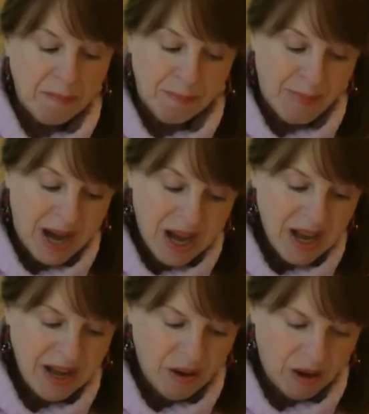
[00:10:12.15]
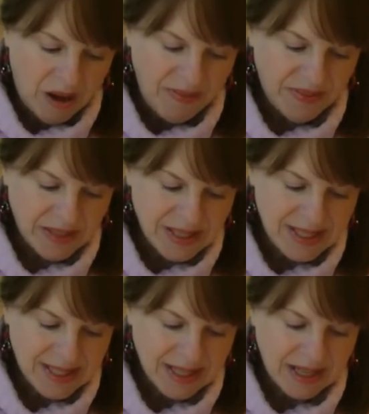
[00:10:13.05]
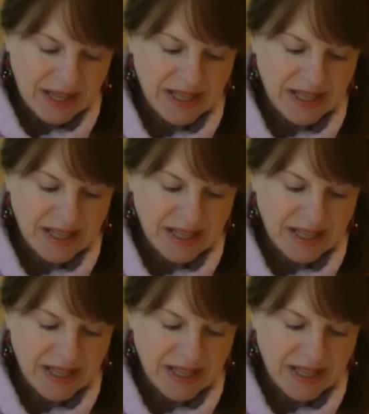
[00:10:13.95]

My office